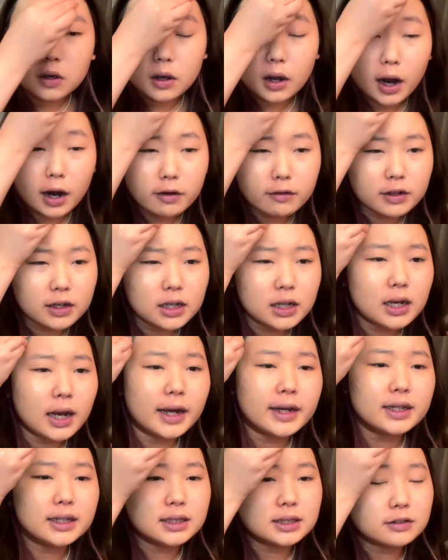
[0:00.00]
I really
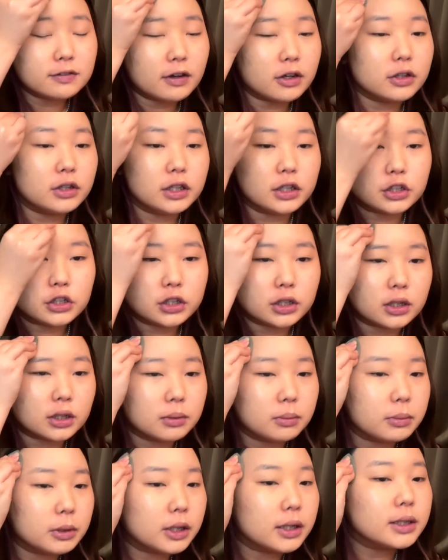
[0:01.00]
like this
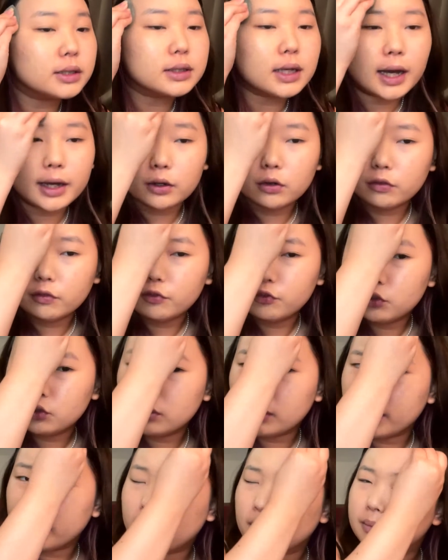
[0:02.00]
foundation because I don't feel
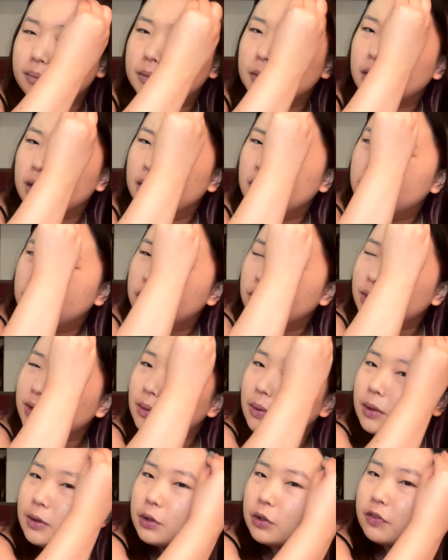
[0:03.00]
like,
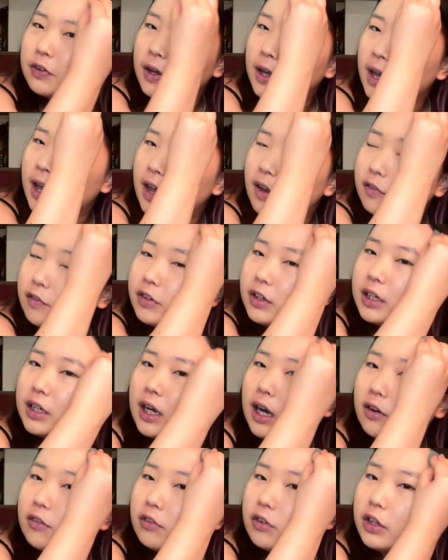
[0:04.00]
sometimes with heavy
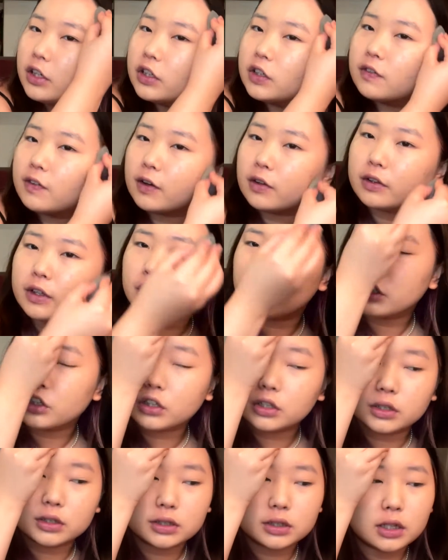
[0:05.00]
coverage
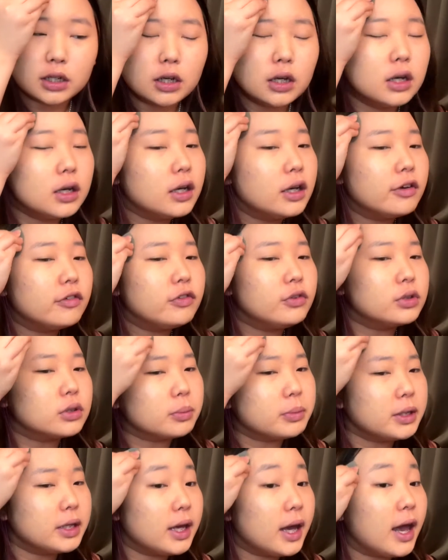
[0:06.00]
foundations, it feels a
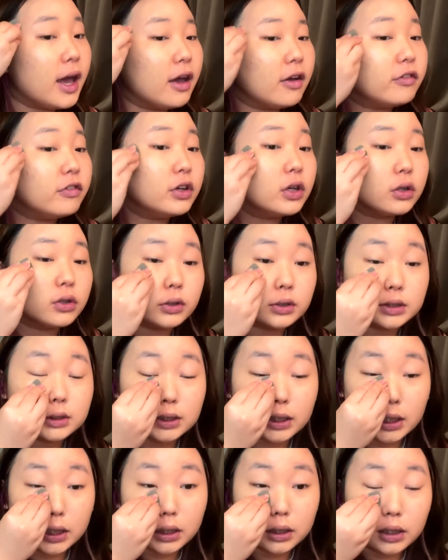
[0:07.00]
bit heavy on your
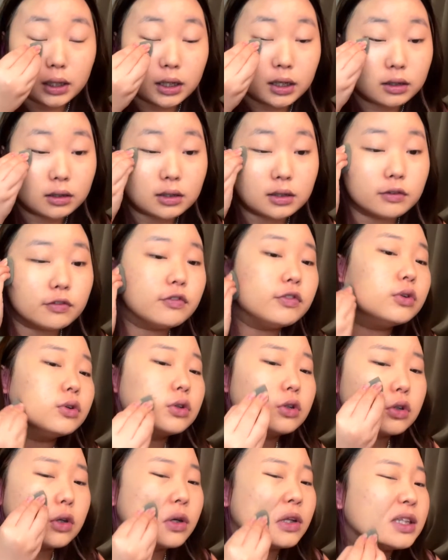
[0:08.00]
skin and
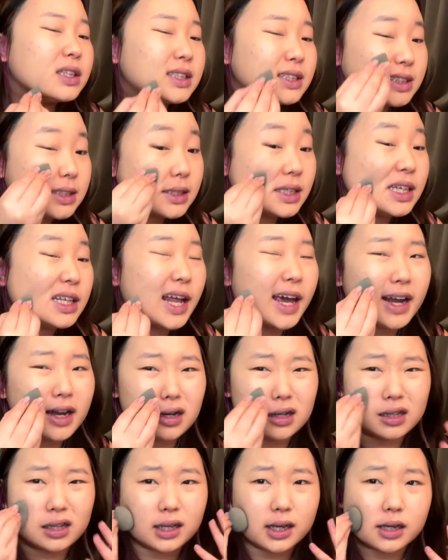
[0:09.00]
you can see like
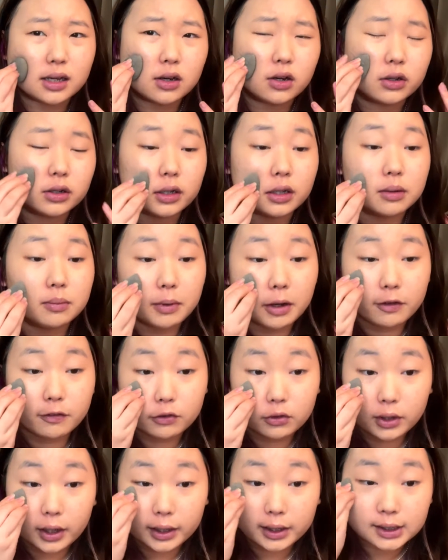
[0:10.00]
a layer on it, but I
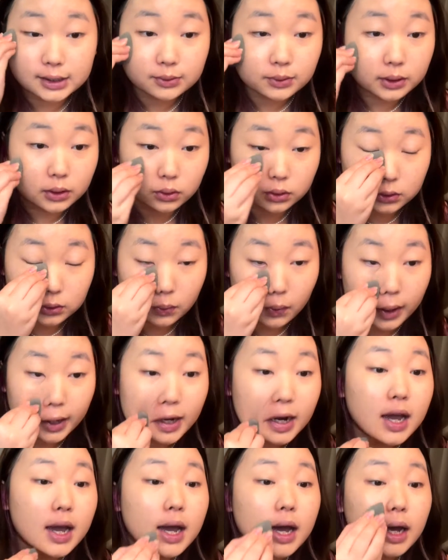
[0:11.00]
feel like this one looks quite
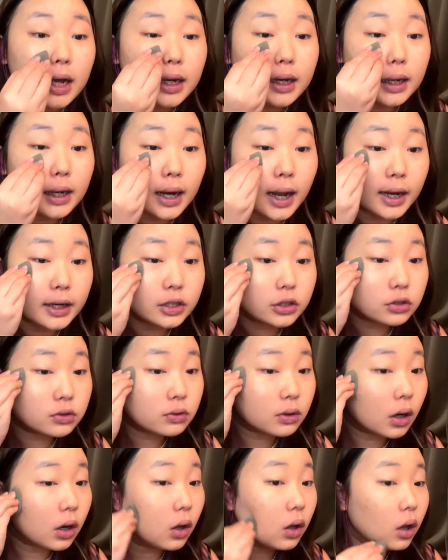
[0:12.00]

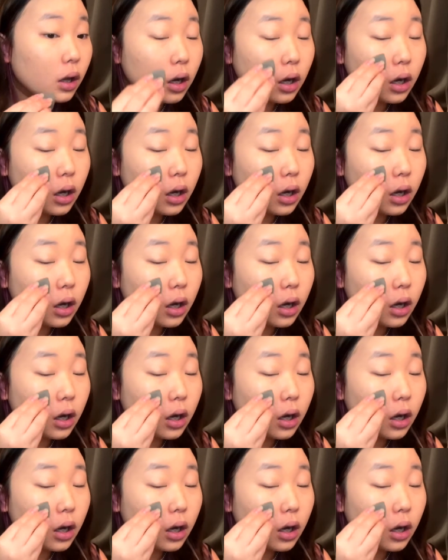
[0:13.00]
natural.